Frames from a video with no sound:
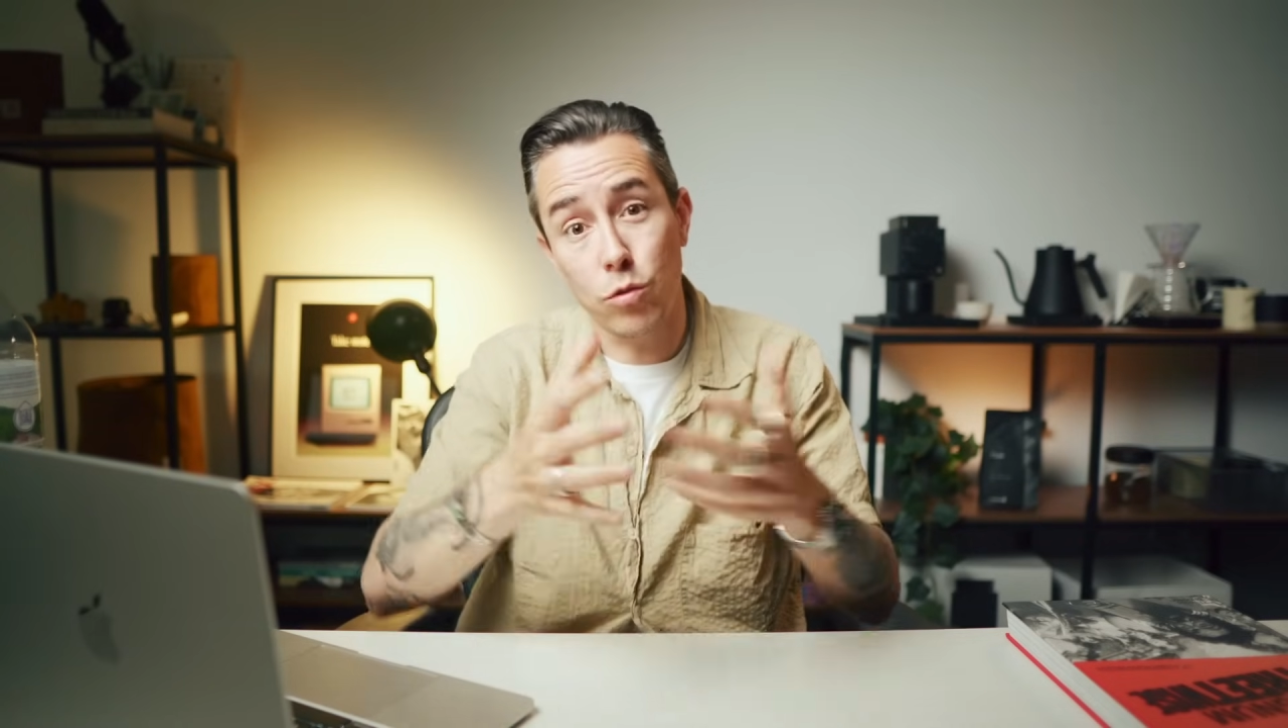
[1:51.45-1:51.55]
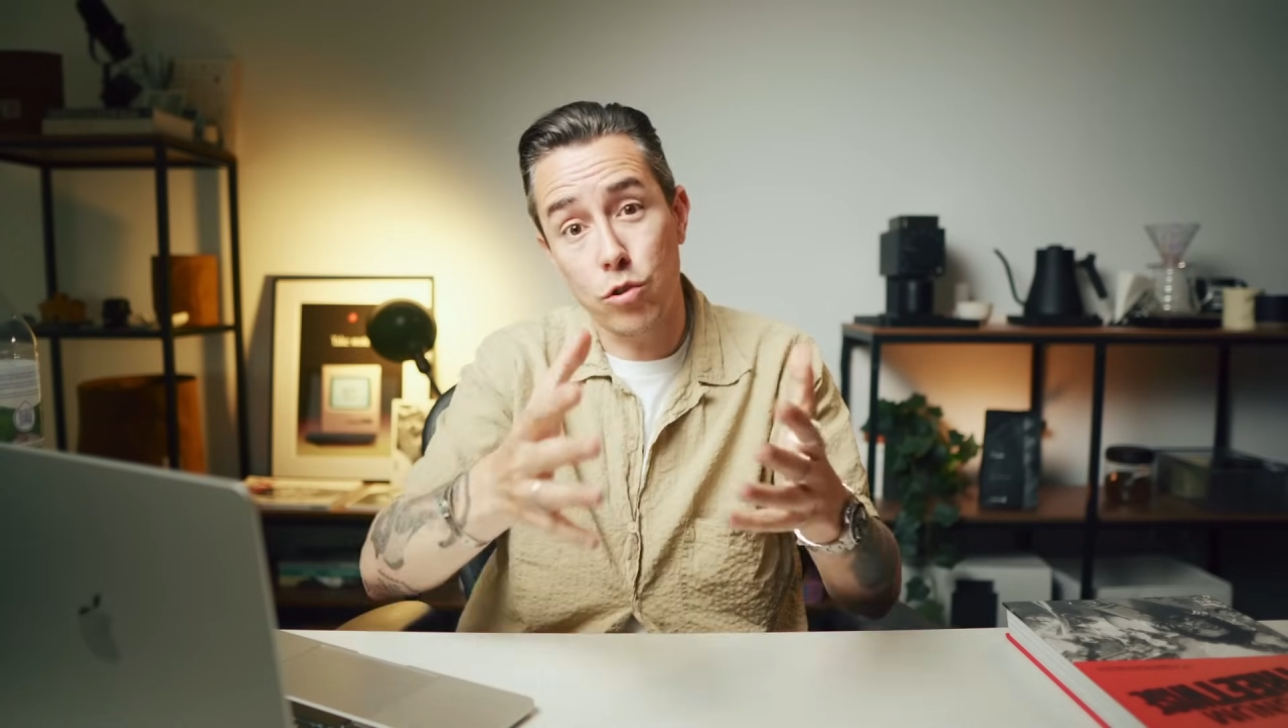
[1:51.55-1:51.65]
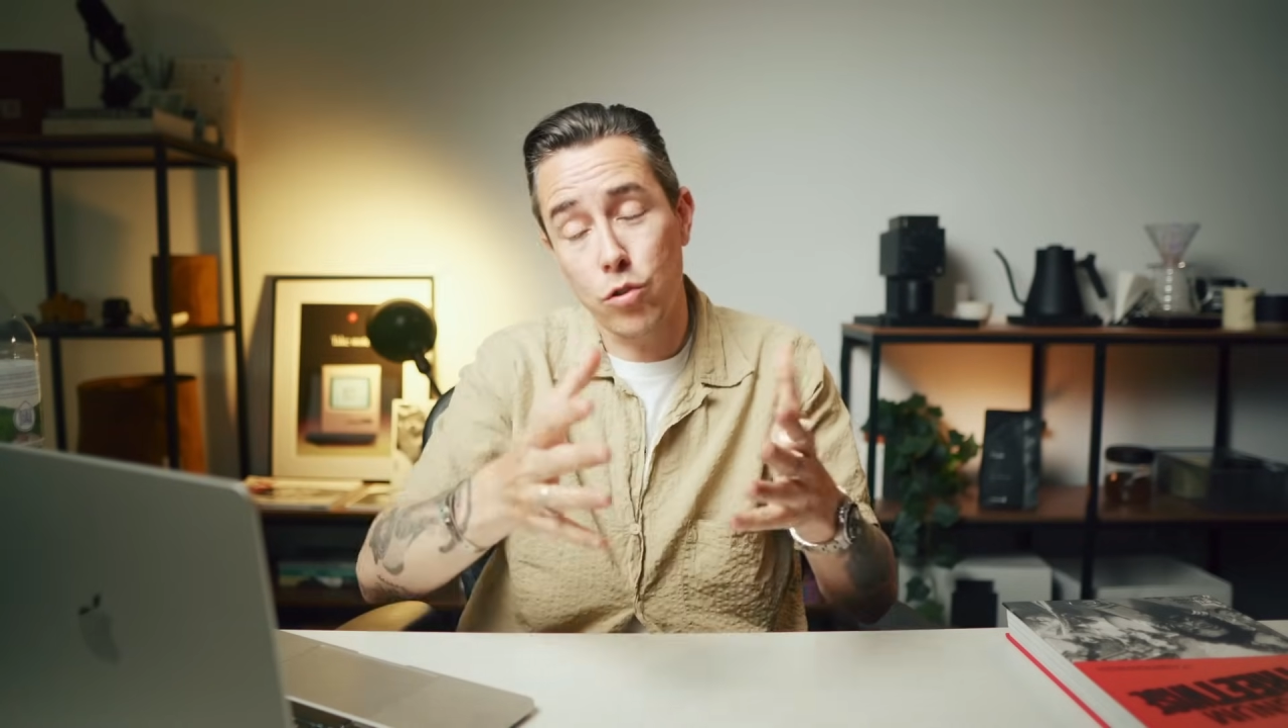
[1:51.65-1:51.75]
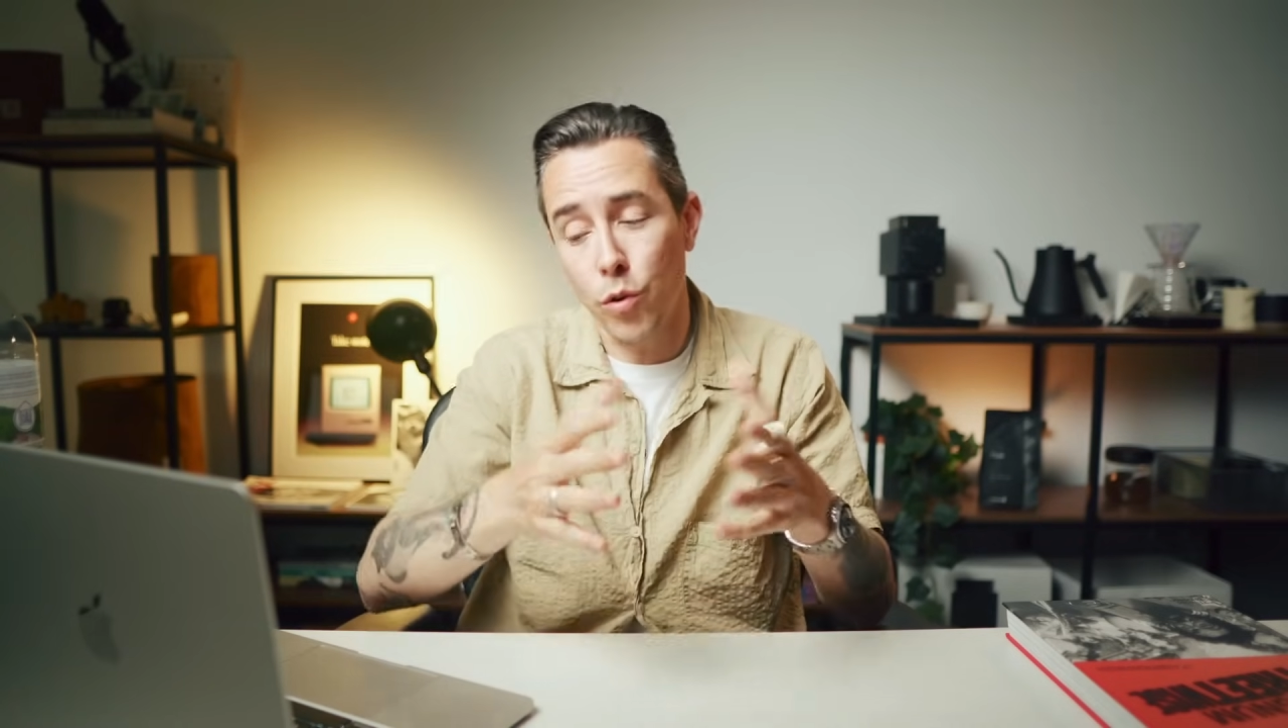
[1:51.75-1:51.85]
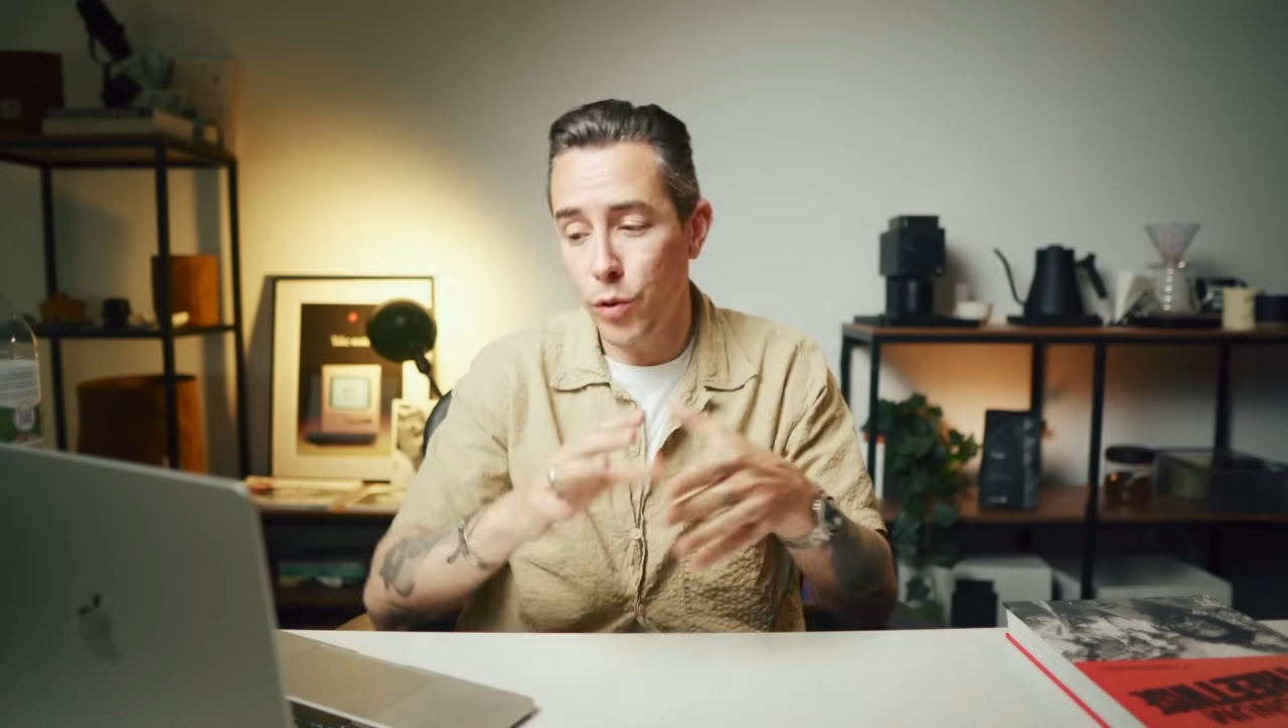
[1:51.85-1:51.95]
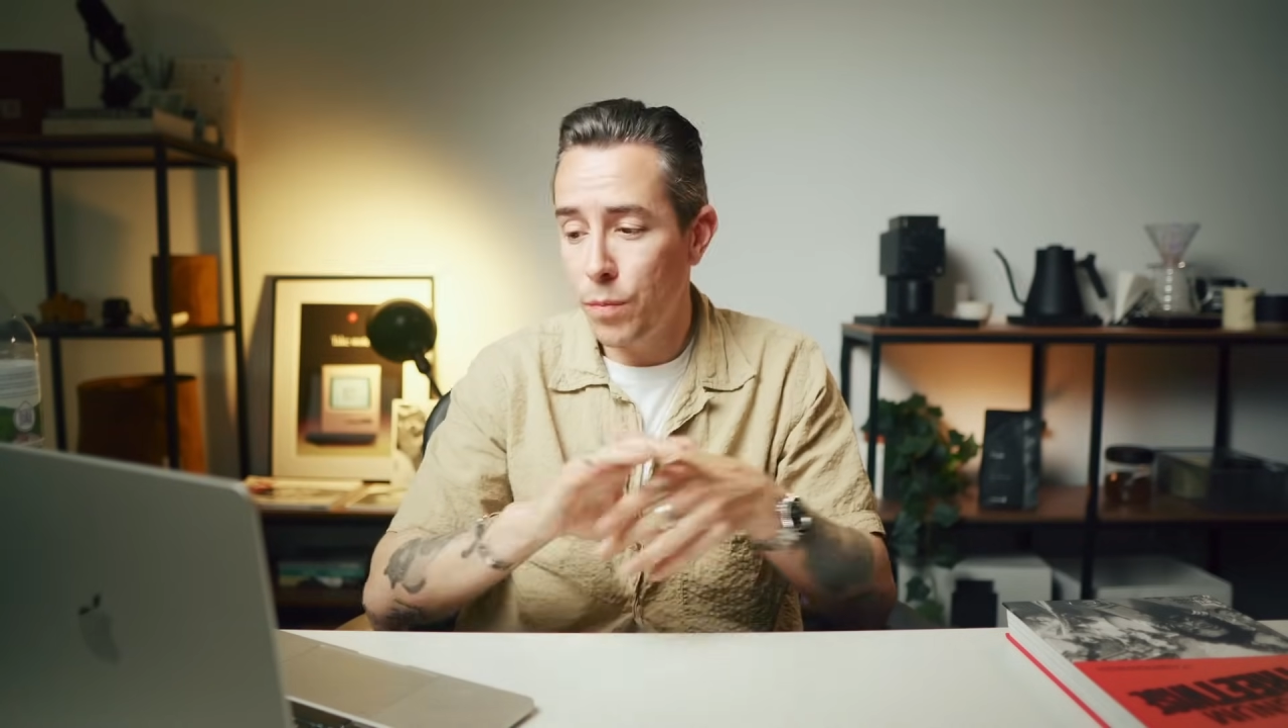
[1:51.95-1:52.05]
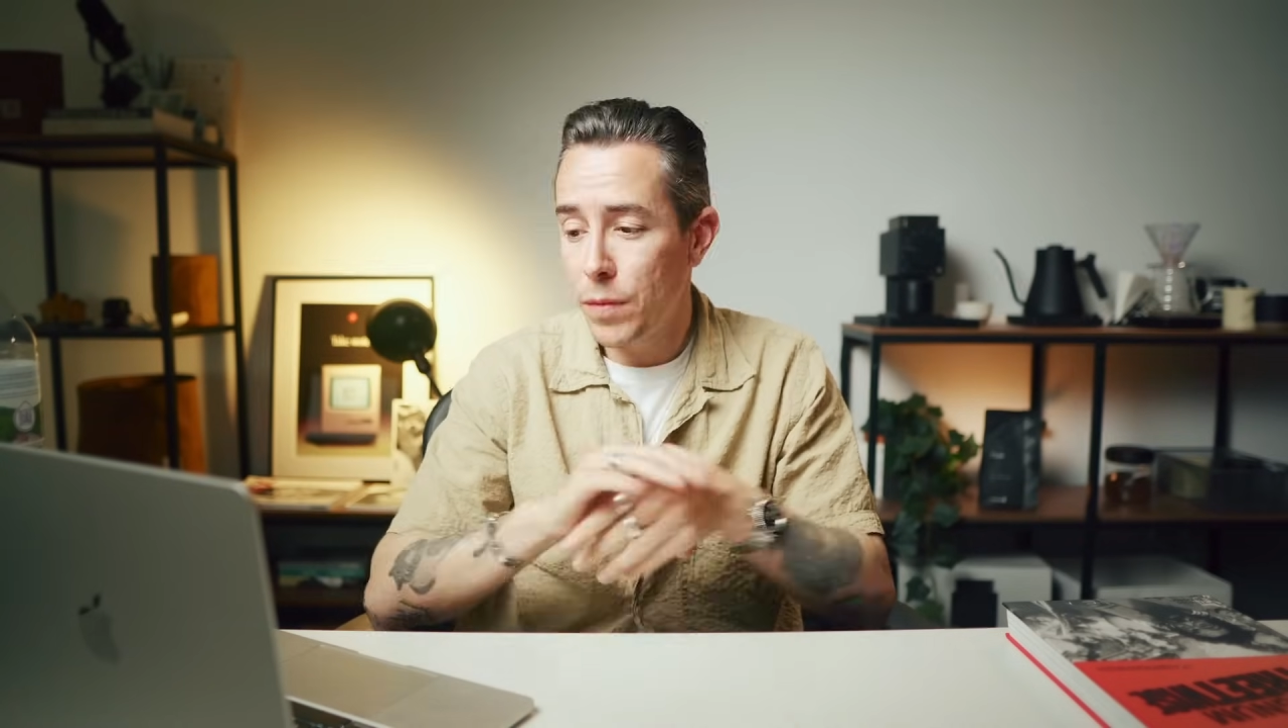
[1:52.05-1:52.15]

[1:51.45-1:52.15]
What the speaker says: to show you.